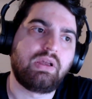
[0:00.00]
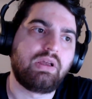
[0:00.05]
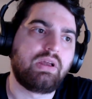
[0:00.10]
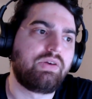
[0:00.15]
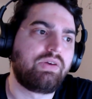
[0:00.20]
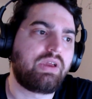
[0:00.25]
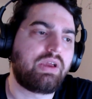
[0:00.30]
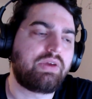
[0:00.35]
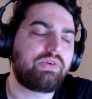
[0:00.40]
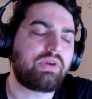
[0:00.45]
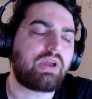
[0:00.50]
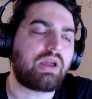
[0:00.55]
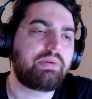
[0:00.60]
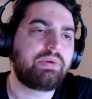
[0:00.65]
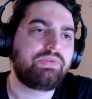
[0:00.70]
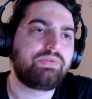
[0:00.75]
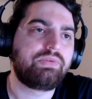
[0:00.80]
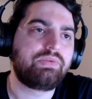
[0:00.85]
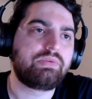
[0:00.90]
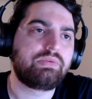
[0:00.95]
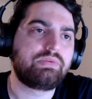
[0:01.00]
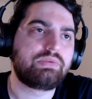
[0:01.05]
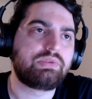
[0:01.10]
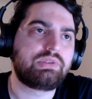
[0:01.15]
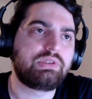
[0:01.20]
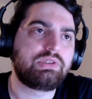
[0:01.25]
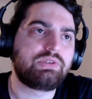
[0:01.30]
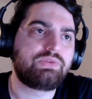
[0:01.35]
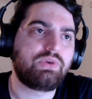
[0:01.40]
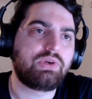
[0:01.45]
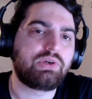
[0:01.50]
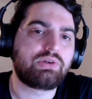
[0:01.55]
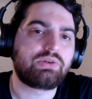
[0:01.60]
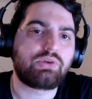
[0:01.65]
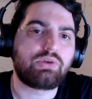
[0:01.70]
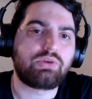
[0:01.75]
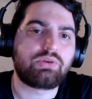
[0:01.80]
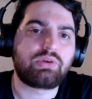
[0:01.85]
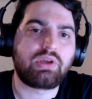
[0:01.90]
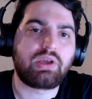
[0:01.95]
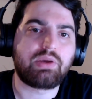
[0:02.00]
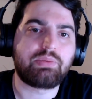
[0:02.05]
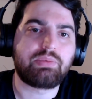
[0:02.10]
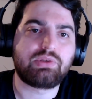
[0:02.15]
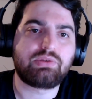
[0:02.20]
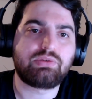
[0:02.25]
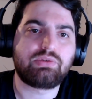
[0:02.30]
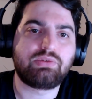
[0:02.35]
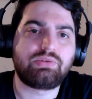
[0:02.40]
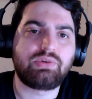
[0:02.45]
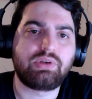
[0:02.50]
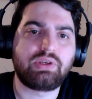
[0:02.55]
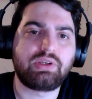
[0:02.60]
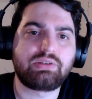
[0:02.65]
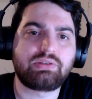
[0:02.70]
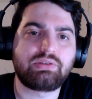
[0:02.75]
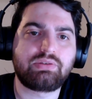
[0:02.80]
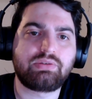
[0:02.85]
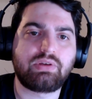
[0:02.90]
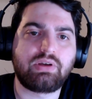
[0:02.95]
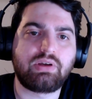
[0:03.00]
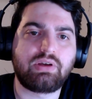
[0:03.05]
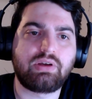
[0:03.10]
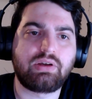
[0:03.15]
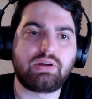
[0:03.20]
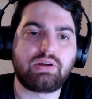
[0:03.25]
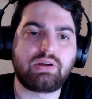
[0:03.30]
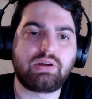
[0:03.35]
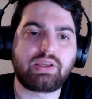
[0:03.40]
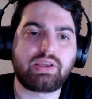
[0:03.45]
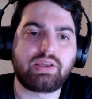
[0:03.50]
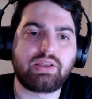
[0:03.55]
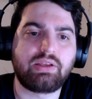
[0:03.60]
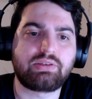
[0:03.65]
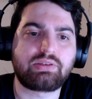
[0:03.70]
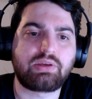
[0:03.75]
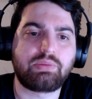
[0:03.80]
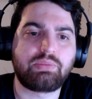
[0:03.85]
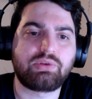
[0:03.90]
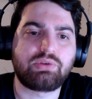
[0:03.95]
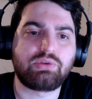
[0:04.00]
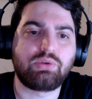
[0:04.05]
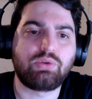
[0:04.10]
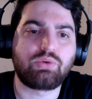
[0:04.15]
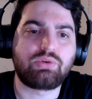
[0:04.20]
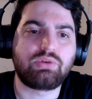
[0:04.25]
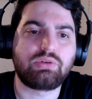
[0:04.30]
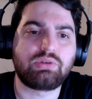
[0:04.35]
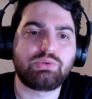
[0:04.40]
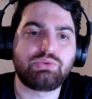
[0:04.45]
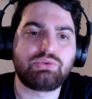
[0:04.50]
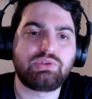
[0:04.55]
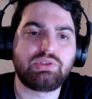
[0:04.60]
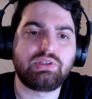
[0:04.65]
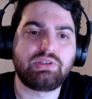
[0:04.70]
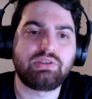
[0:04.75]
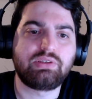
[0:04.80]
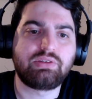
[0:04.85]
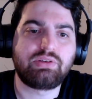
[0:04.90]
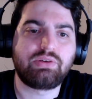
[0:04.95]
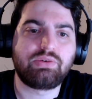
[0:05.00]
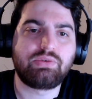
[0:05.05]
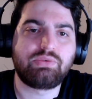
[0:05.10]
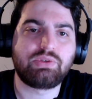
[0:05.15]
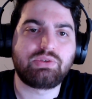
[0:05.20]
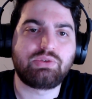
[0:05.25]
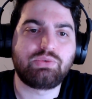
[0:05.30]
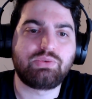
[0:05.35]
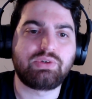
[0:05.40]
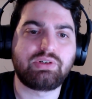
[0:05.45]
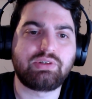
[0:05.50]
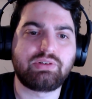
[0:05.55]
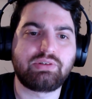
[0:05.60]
Yeah, I mean, since we are talking about the drinks, I can ask about the local cuisine. What you were